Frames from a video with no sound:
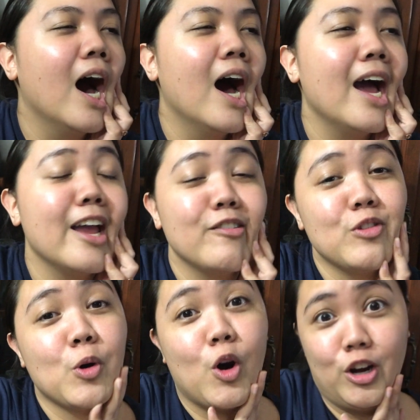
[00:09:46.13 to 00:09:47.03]
have
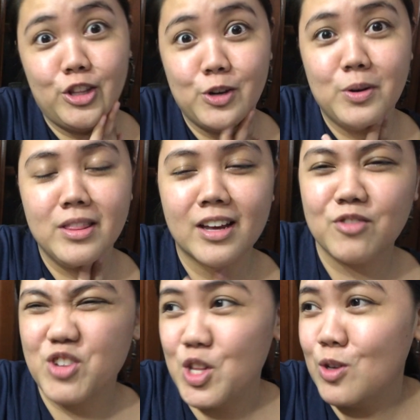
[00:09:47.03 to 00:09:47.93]
no audio in that
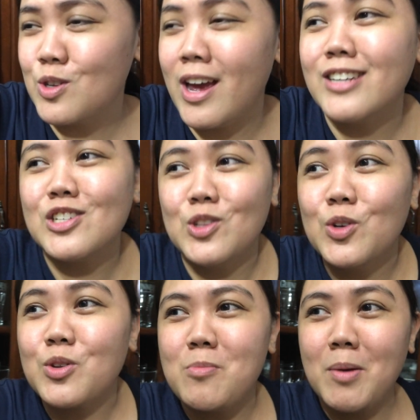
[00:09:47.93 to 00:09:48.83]
video, so I actually don't
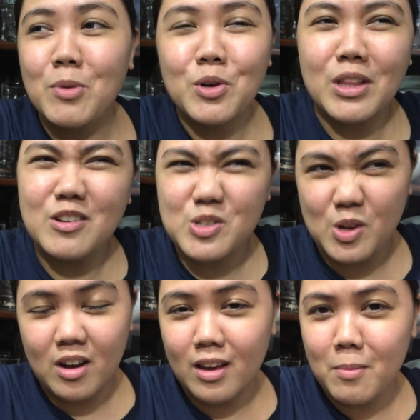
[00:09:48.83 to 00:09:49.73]
remember what I was
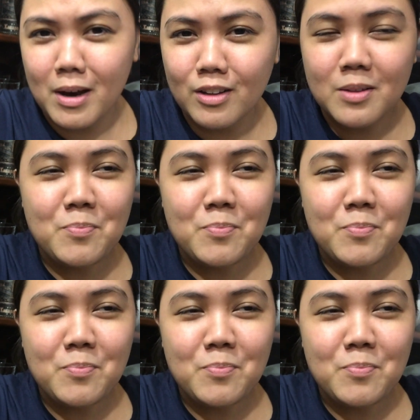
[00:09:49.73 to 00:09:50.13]
talking about.